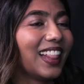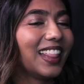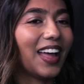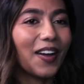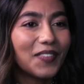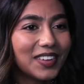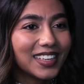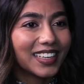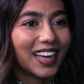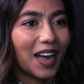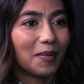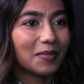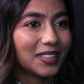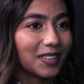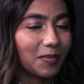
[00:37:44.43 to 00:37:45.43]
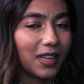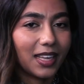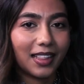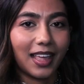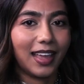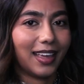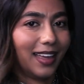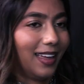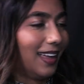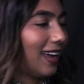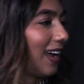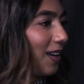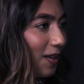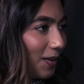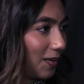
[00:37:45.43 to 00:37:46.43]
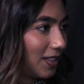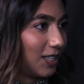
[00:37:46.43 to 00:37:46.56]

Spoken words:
love to come to me, like, I don't know,